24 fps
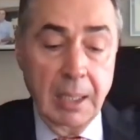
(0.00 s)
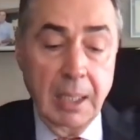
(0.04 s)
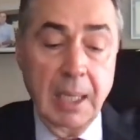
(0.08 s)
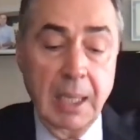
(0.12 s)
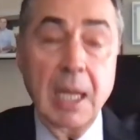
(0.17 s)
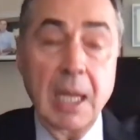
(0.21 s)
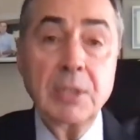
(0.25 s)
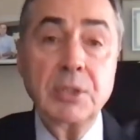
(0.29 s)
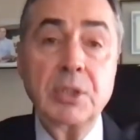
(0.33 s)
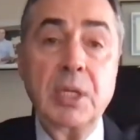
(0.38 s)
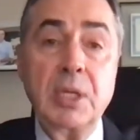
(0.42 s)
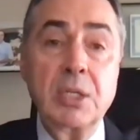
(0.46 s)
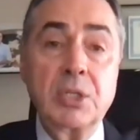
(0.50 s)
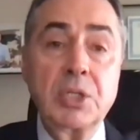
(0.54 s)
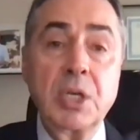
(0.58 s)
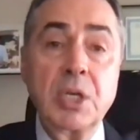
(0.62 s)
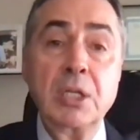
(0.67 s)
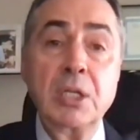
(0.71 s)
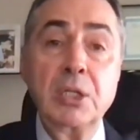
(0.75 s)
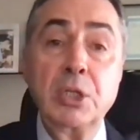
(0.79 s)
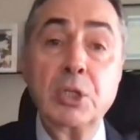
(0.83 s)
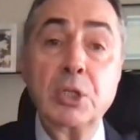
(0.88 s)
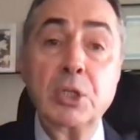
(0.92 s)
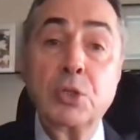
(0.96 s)
candidates.
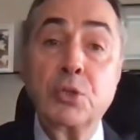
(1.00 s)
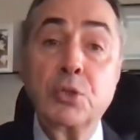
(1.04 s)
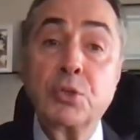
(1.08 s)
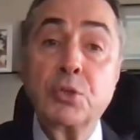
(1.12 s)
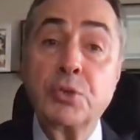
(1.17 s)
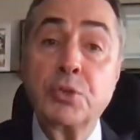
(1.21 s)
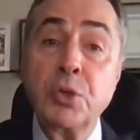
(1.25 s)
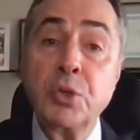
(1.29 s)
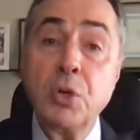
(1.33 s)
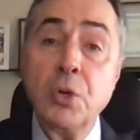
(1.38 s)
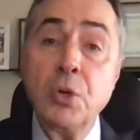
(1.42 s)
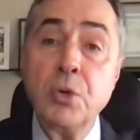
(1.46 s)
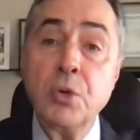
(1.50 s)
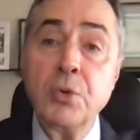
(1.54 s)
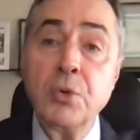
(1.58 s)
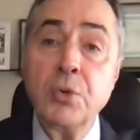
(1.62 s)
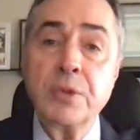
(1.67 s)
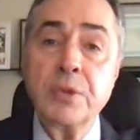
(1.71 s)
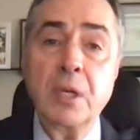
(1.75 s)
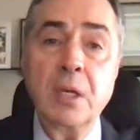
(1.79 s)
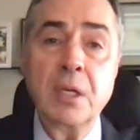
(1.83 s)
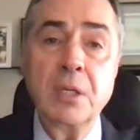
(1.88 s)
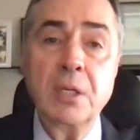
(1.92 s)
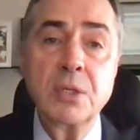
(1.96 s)
And the truth
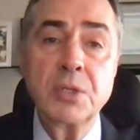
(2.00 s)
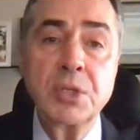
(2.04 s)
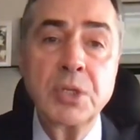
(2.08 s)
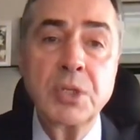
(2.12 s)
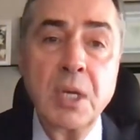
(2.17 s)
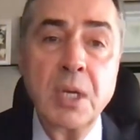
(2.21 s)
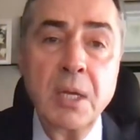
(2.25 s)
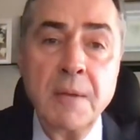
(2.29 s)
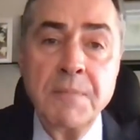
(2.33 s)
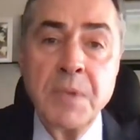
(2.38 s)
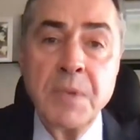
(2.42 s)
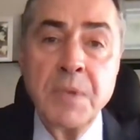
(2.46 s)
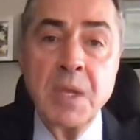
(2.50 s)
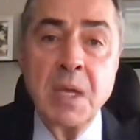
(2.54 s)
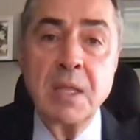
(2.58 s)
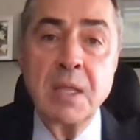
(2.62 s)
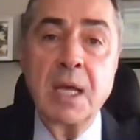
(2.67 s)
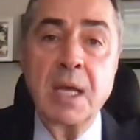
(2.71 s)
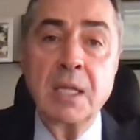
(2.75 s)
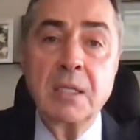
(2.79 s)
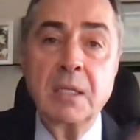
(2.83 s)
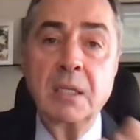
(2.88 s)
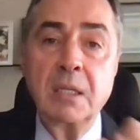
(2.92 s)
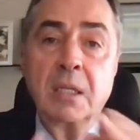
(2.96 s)
is
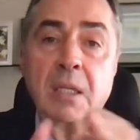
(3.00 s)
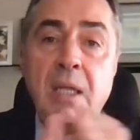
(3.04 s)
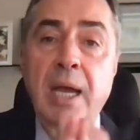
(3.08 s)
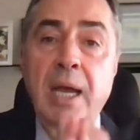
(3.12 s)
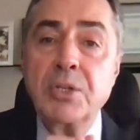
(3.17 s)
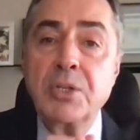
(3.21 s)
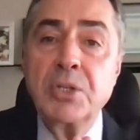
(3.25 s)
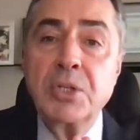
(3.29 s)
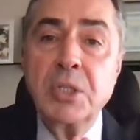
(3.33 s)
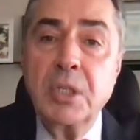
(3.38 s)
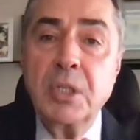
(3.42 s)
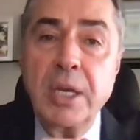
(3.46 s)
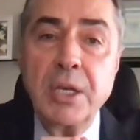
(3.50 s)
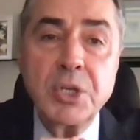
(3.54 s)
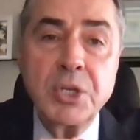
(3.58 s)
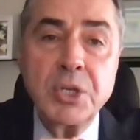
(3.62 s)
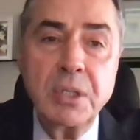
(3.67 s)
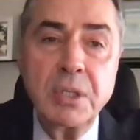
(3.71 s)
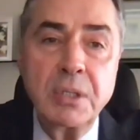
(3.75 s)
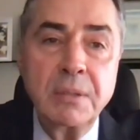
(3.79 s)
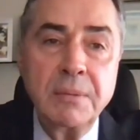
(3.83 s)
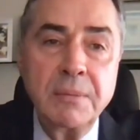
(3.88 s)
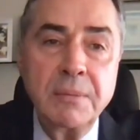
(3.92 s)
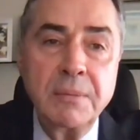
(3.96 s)
that the
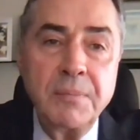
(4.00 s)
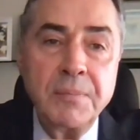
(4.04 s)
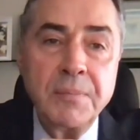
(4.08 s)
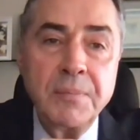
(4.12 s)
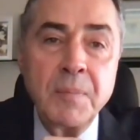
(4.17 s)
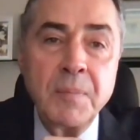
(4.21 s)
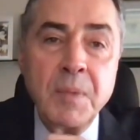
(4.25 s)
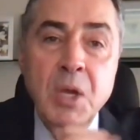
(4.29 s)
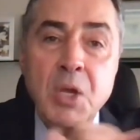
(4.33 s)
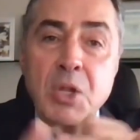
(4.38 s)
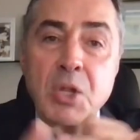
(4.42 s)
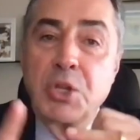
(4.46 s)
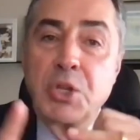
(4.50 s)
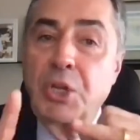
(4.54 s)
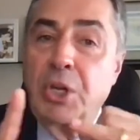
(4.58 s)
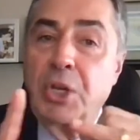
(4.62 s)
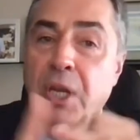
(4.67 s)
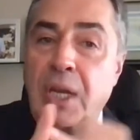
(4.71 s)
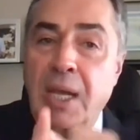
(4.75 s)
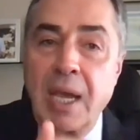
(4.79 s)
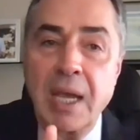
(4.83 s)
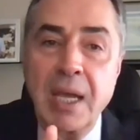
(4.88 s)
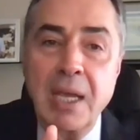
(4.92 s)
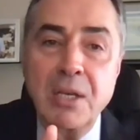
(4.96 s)
legislation, the
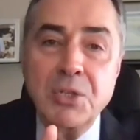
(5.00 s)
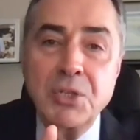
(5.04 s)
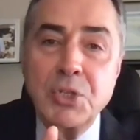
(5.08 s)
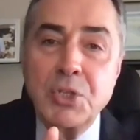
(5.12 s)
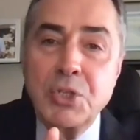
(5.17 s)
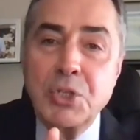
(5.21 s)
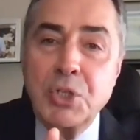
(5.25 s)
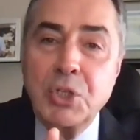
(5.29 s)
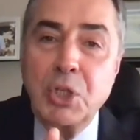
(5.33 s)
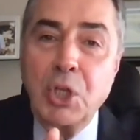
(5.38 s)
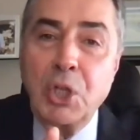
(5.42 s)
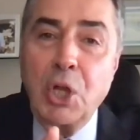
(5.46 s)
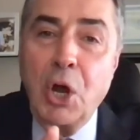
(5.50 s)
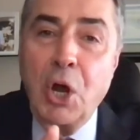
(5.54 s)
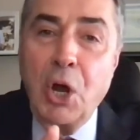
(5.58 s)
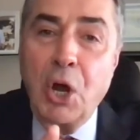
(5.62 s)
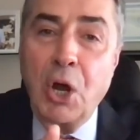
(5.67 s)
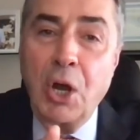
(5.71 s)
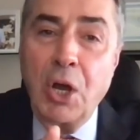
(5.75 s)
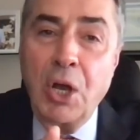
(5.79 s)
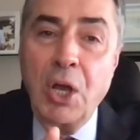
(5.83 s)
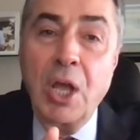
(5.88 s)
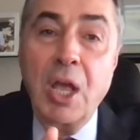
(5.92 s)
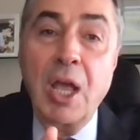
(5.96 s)
case
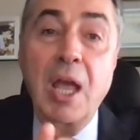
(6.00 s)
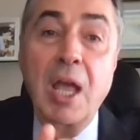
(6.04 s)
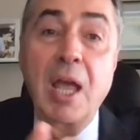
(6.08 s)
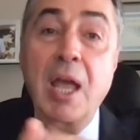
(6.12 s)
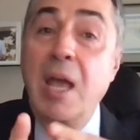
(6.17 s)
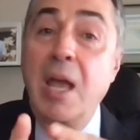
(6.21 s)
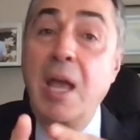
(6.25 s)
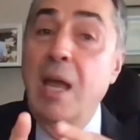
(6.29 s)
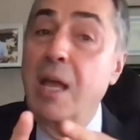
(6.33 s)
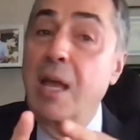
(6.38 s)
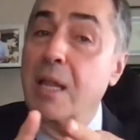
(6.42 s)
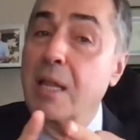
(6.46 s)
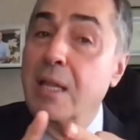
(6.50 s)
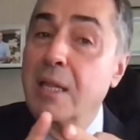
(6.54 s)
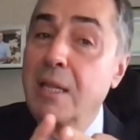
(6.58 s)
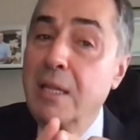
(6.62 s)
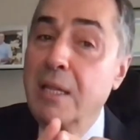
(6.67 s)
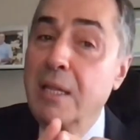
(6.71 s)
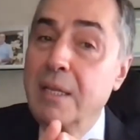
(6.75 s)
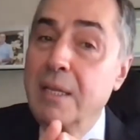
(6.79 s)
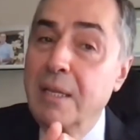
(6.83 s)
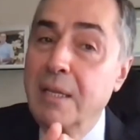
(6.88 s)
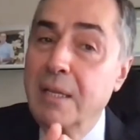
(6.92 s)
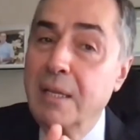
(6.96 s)
law, and
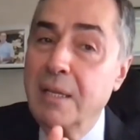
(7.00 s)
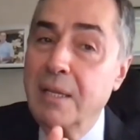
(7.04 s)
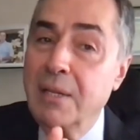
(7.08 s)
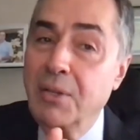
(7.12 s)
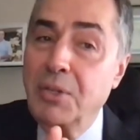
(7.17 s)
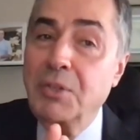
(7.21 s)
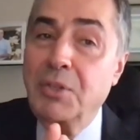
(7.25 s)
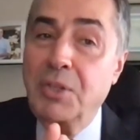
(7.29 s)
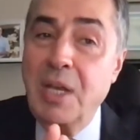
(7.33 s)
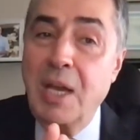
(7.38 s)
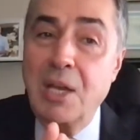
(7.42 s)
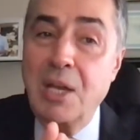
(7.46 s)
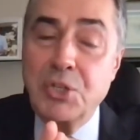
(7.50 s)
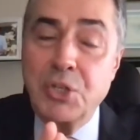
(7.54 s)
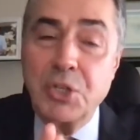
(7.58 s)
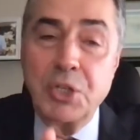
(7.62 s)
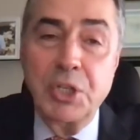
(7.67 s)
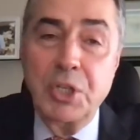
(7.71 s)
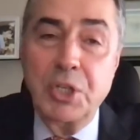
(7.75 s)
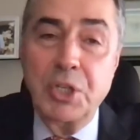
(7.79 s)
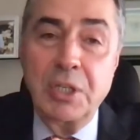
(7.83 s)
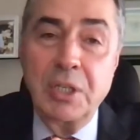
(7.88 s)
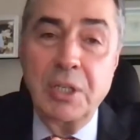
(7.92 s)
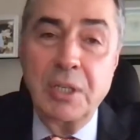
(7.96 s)
the
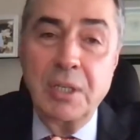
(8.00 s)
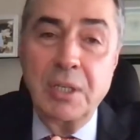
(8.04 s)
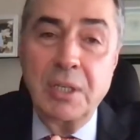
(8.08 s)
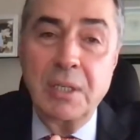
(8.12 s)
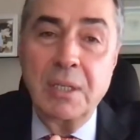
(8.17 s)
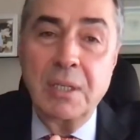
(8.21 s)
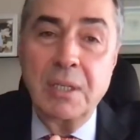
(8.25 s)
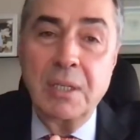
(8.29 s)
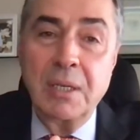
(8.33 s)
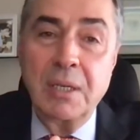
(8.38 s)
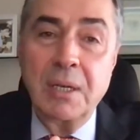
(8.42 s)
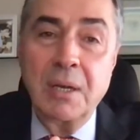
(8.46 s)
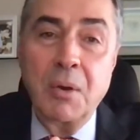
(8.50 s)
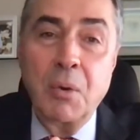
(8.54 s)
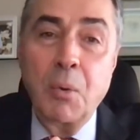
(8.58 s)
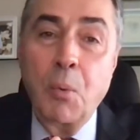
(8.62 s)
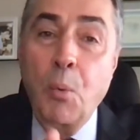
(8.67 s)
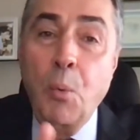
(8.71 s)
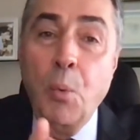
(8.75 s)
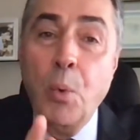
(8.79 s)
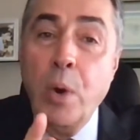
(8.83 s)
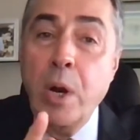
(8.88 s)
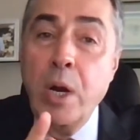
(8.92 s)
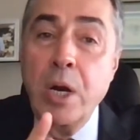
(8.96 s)
TSE
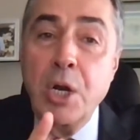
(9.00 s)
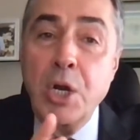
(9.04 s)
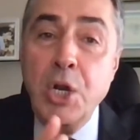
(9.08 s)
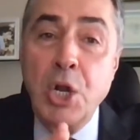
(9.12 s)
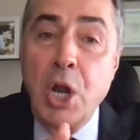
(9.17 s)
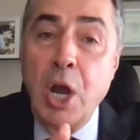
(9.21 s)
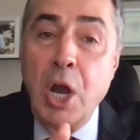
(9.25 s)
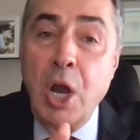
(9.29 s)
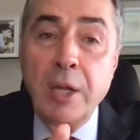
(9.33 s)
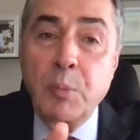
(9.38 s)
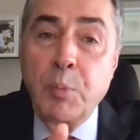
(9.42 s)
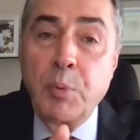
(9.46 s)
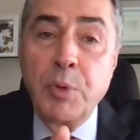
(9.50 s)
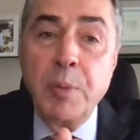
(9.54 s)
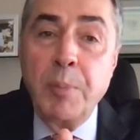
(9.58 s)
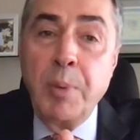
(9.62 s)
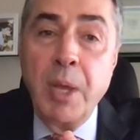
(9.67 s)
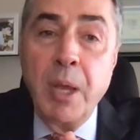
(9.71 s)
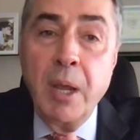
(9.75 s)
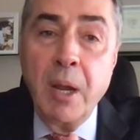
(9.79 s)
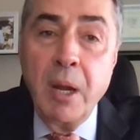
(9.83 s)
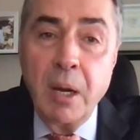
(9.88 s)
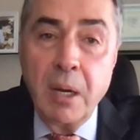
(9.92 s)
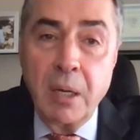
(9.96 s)
were not
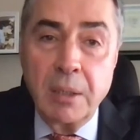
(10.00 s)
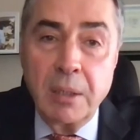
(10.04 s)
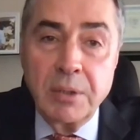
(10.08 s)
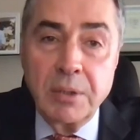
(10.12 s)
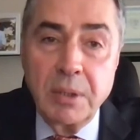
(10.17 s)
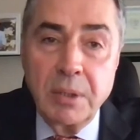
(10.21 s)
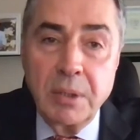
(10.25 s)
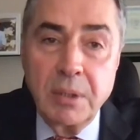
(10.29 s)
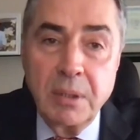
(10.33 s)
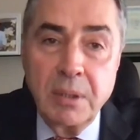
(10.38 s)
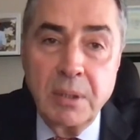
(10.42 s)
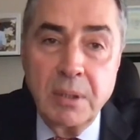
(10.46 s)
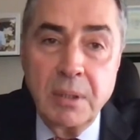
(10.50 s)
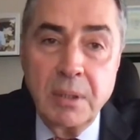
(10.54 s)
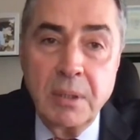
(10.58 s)
prepared